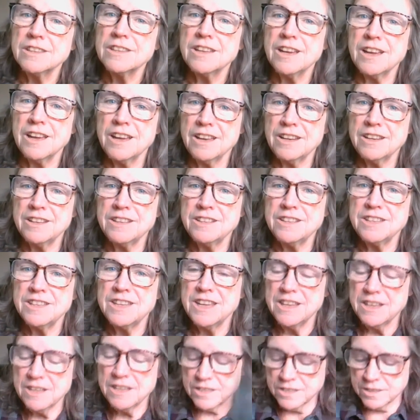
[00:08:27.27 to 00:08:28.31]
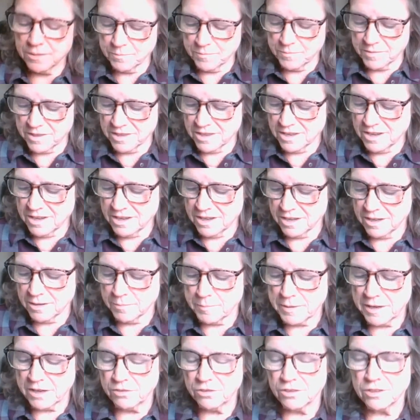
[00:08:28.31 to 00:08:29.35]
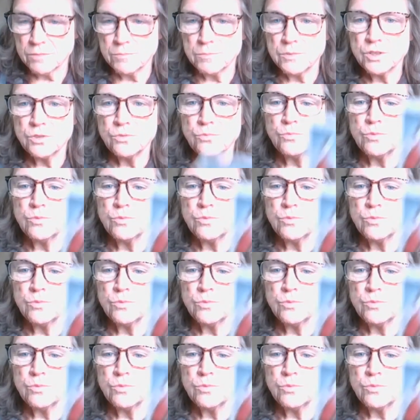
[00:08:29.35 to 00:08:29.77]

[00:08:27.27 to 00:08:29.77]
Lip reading: that it takes some thinking about them to